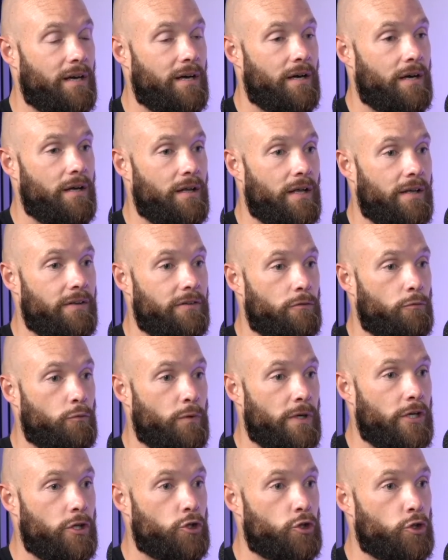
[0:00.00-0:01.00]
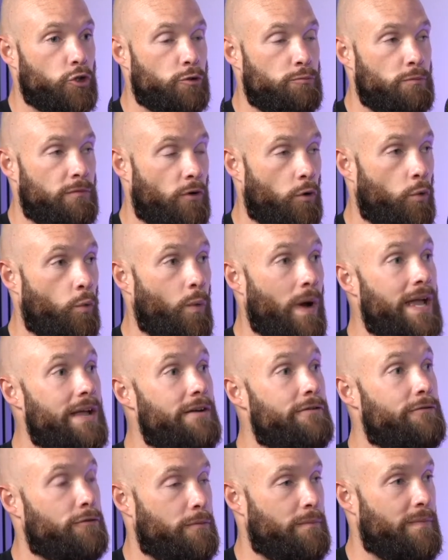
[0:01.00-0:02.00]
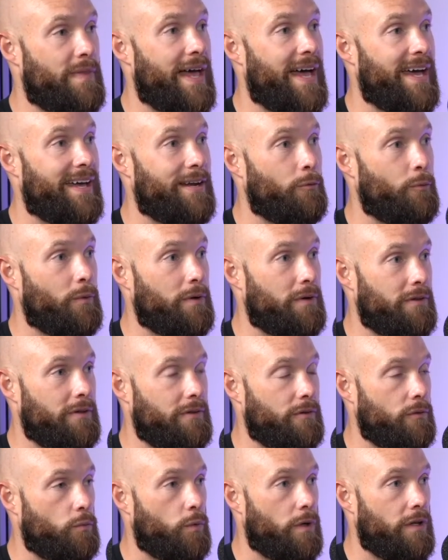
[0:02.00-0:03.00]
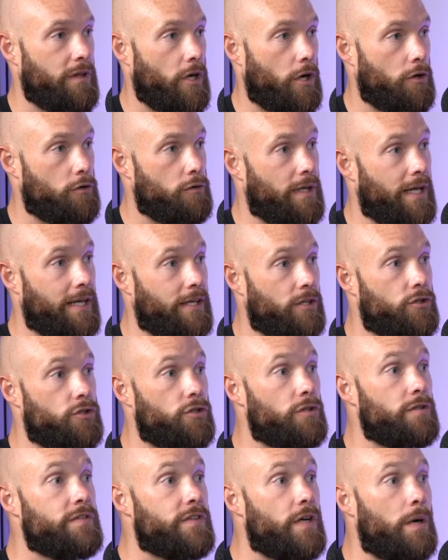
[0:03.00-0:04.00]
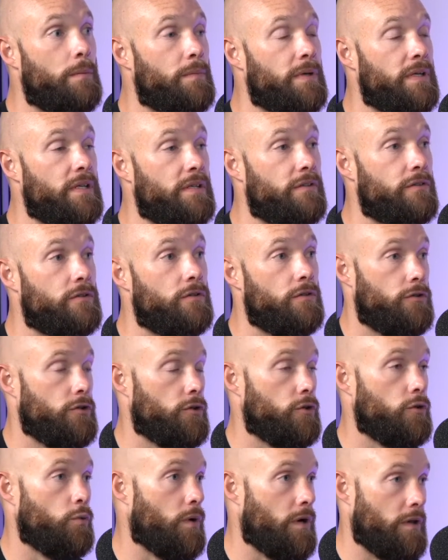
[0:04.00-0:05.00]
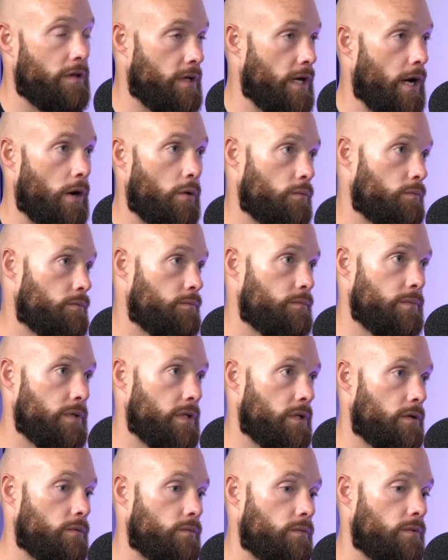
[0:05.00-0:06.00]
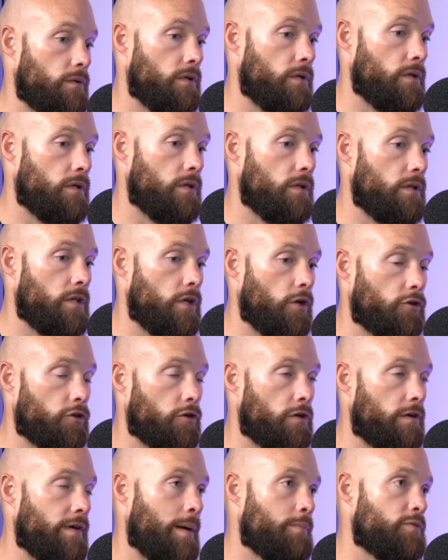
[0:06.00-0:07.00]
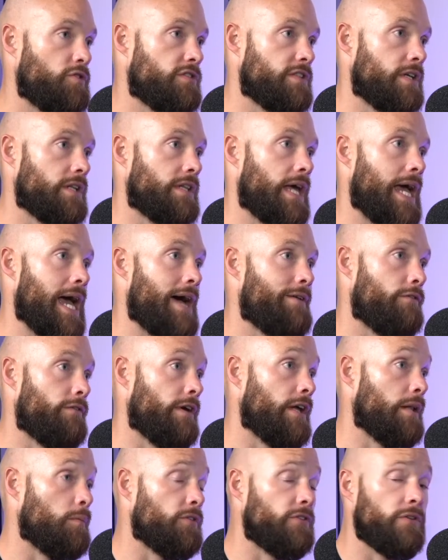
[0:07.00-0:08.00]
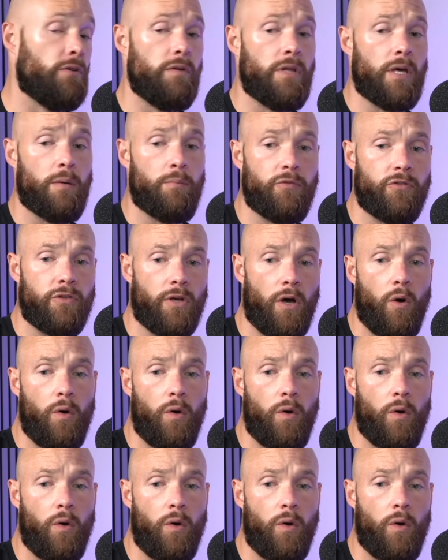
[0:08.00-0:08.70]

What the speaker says: as reinsurers move away from that, what do the underlying insurance companies do? What are the alternative options that they have available to them? So